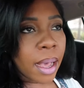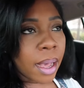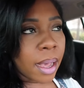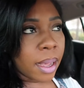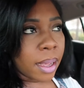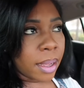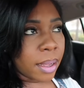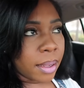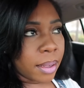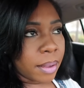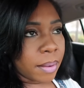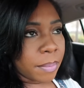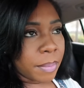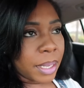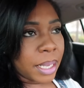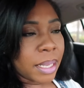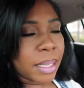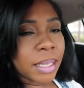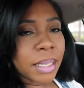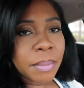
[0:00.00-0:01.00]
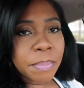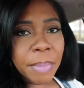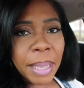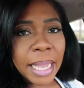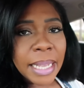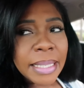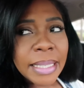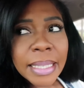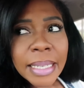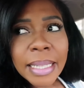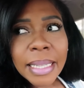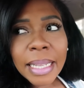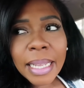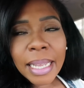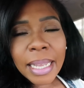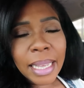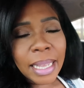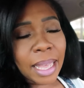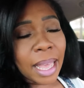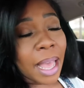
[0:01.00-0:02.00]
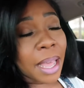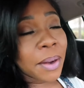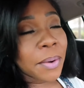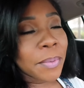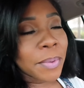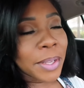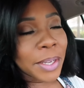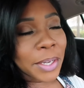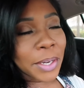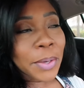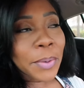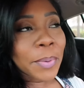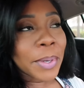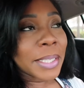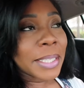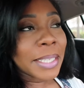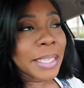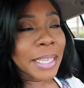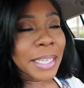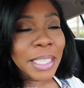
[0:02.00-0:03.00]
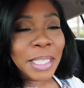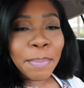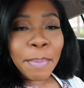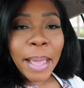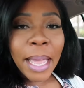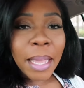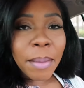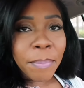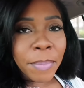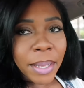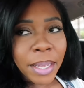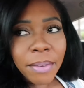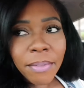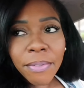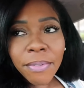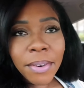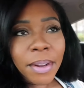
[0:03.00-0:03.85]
um and basically I don't really know what to expect but